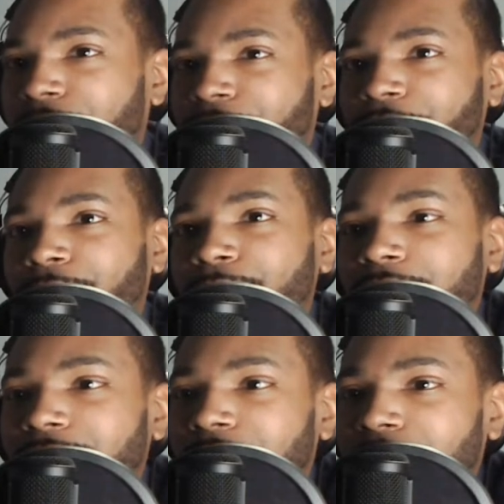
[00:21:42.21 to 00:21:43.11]
So
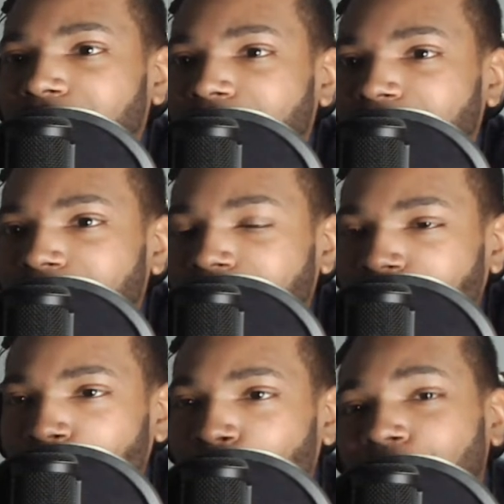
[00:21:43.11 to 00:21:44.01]

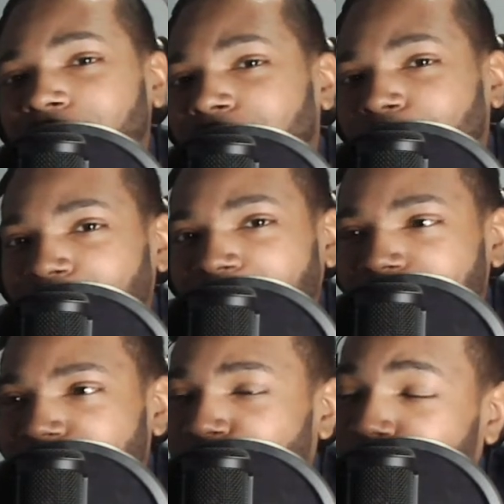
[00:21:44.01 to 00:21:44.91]
booking in
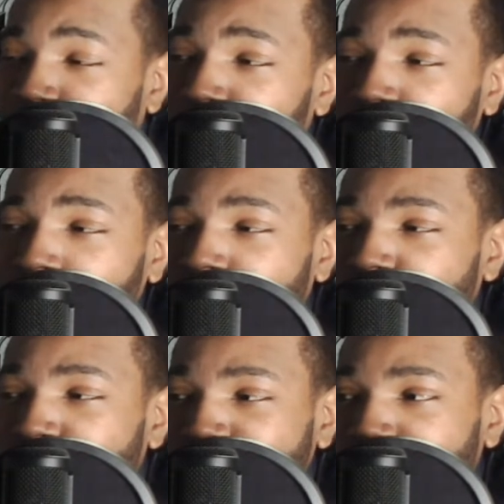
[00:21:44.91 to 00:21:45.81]
advance, the further out you
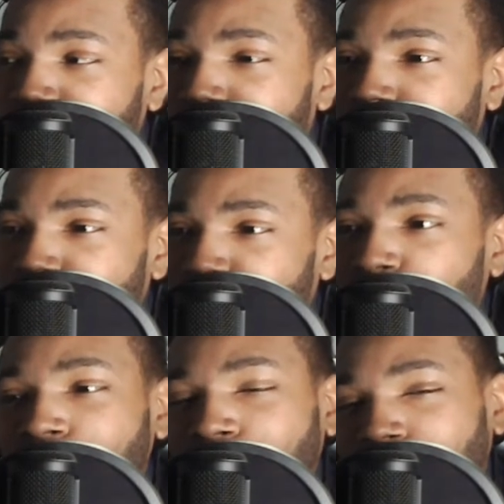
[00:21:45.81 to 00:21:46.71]
book, you
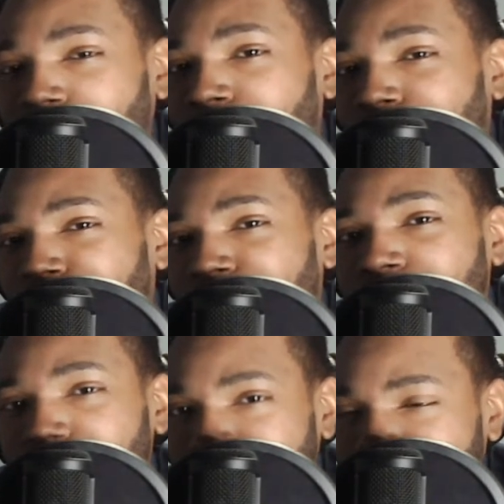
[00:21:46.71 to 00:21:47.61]
will find very
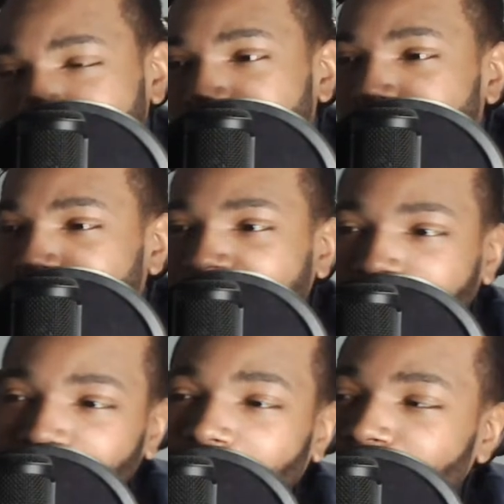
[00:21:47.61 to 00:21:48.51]
good deals. Like if
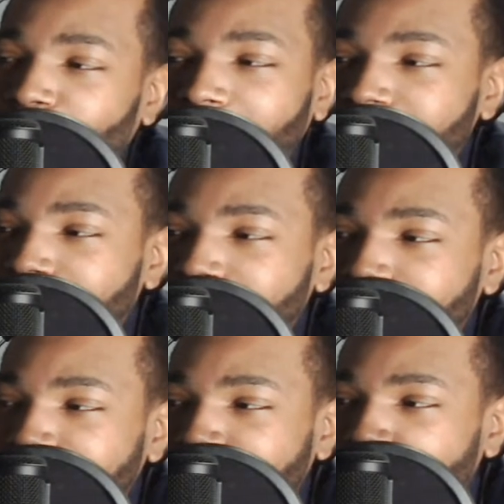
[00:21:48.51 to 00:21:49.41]
y'all have watched these
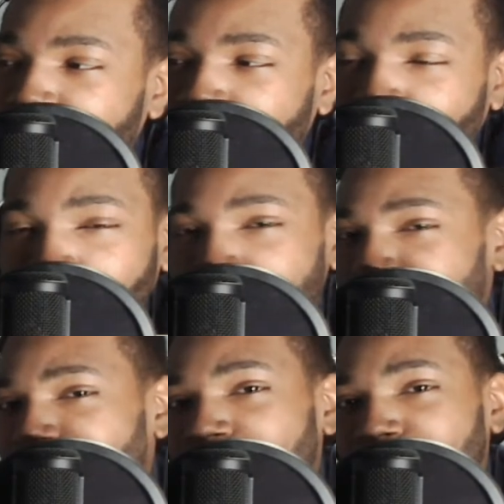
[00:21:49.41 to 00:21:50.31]
TVP verses
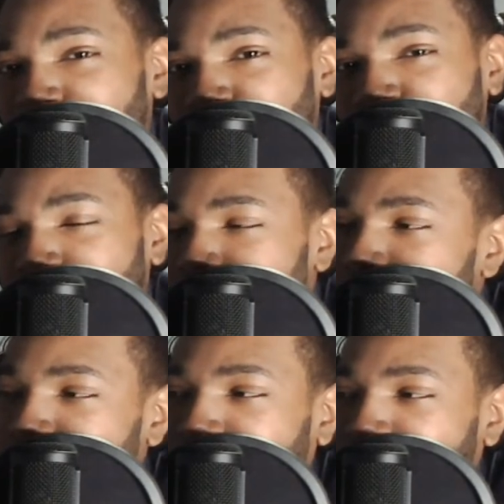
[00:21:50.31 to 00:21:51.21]
I've been doing,
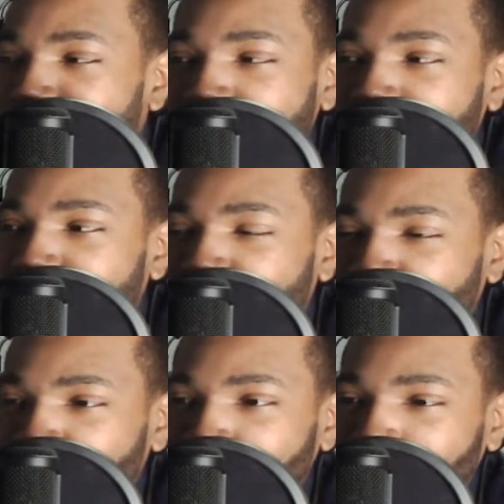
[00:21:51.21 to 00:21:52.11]
like these are
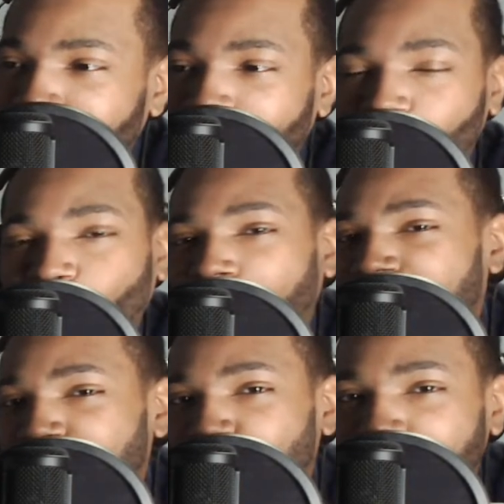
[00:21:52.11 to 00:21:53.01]
just like
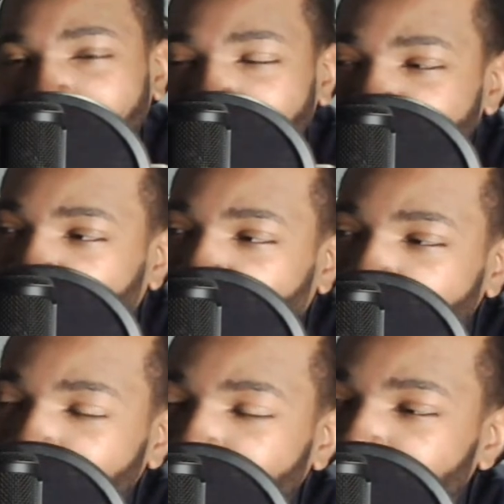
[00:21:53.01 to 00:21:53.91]
random weekends and
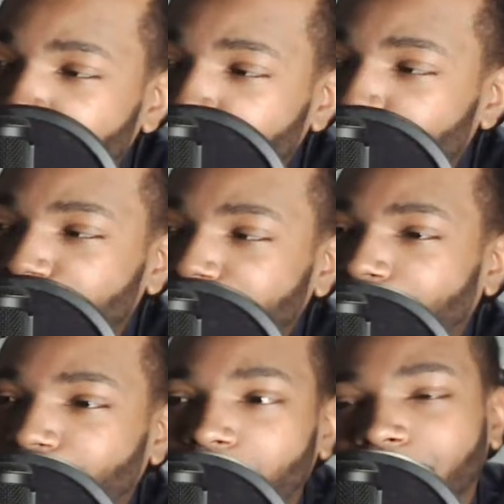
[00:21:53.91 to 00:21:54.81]
random months, but you see how
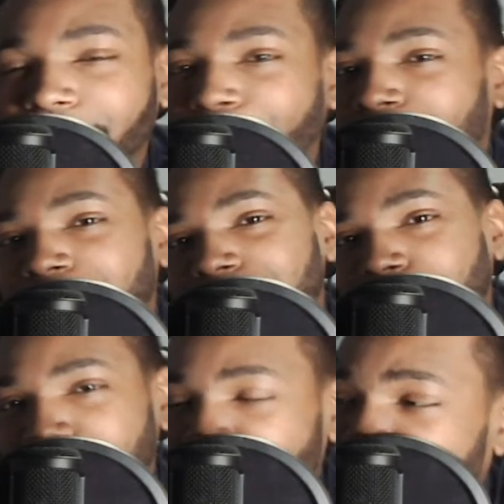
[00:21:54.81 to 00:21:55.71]
far out in advance some
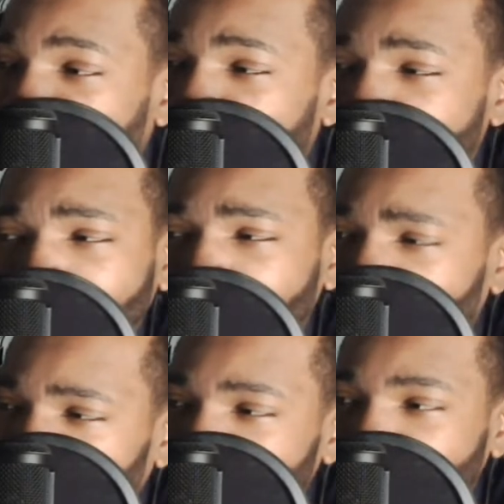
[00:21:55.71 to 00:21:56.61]
of these are. Some of the
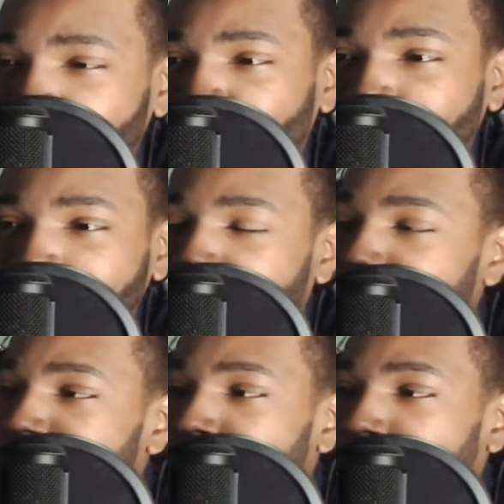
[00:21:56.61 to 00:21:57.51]
pricing is really good.